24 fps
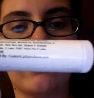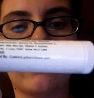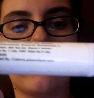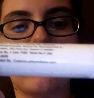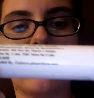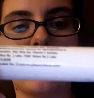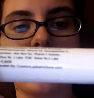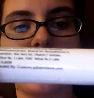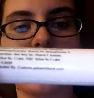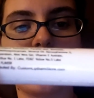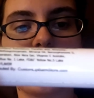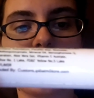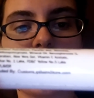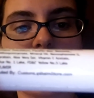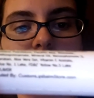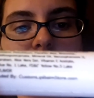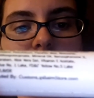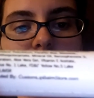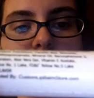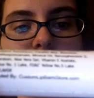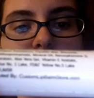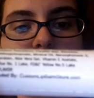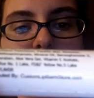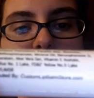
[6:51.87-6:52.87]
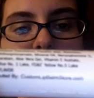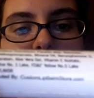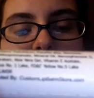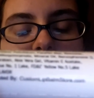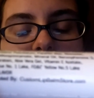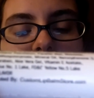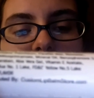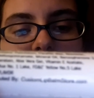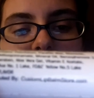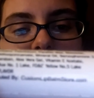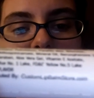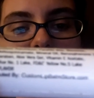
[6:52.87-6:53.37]
uh, it's not going to focus,
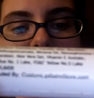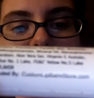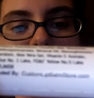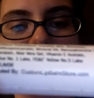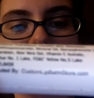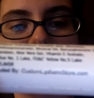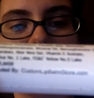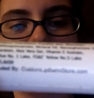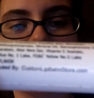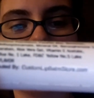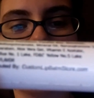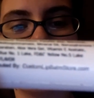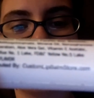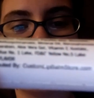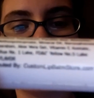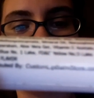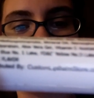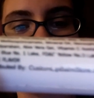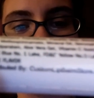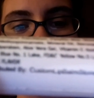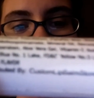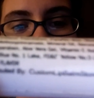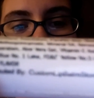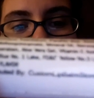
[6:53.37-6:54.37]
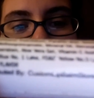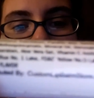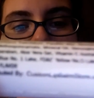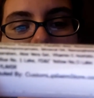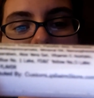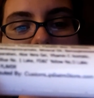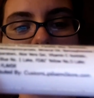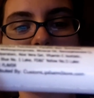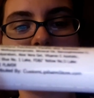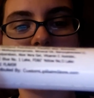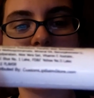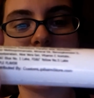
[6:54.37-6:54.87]
is it?
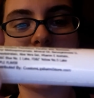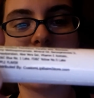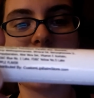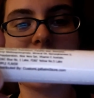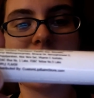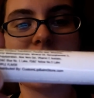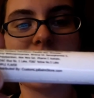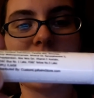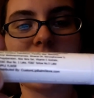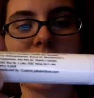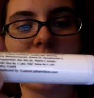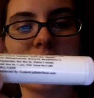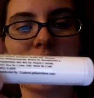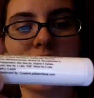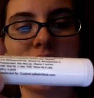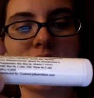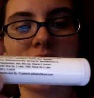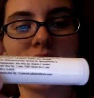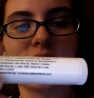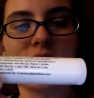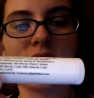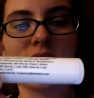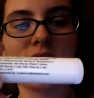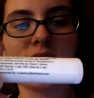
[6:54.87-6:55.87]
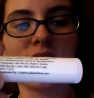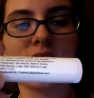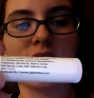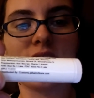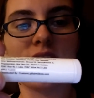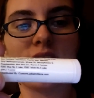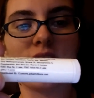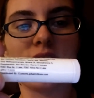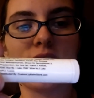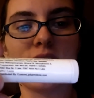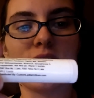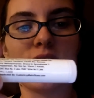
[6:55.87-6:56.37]
Focus.
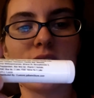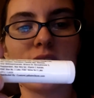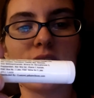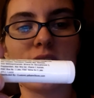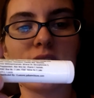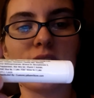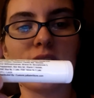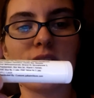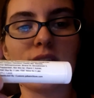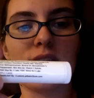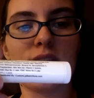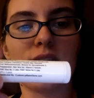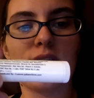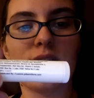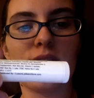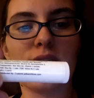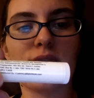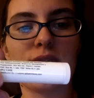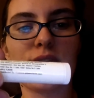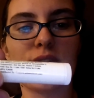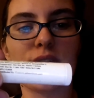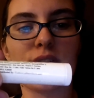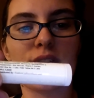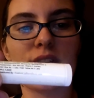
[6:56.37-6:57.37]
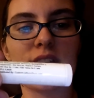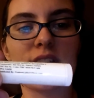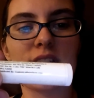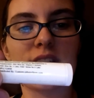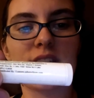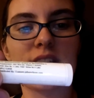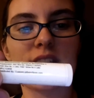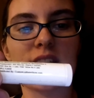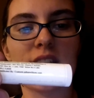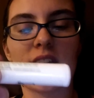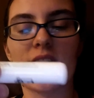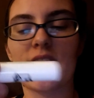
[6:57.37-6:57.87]
No
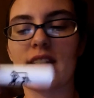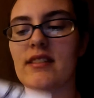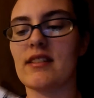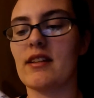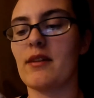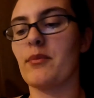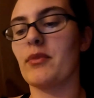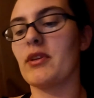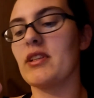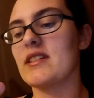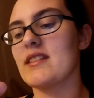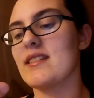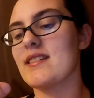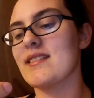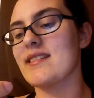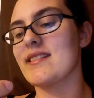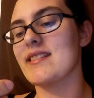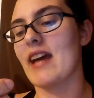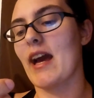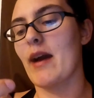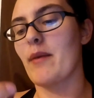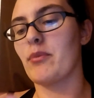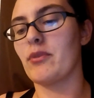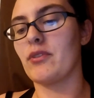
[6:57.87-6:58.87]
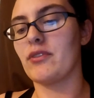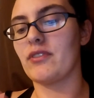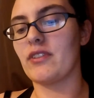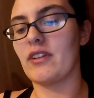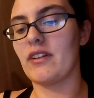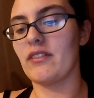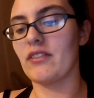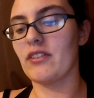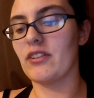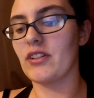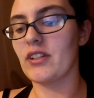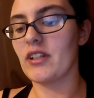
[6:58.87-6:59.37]
focus. I guess not, but it says it's apple
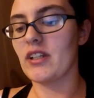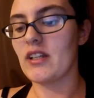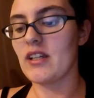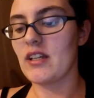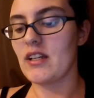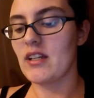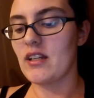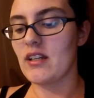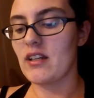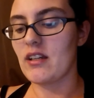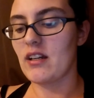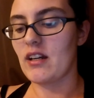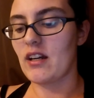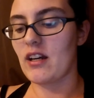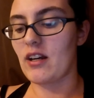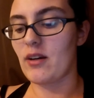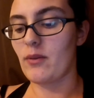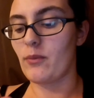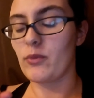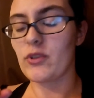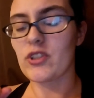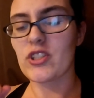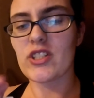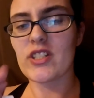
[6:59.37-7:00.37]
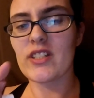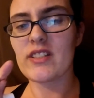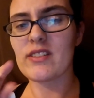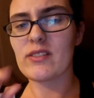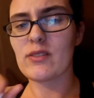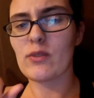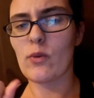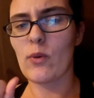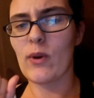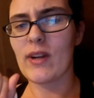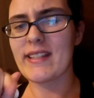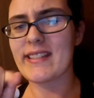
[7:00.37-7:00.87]
flavored, um, which
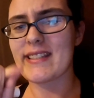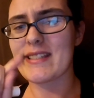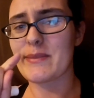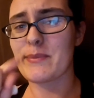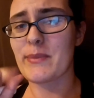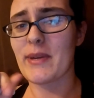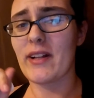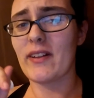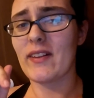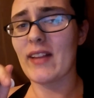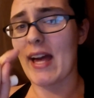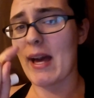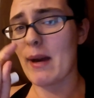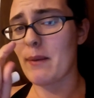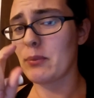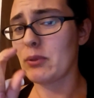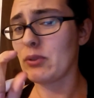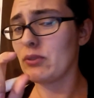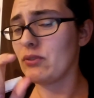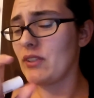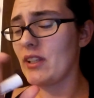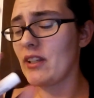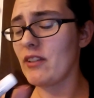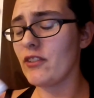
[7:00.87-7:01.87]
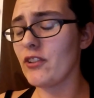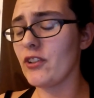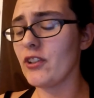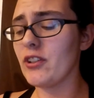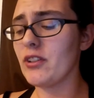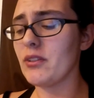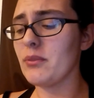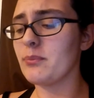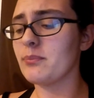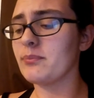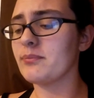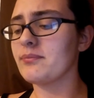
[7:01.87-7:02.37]
doesn't quite smell apple
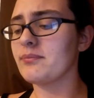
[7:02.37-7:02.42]
flavored.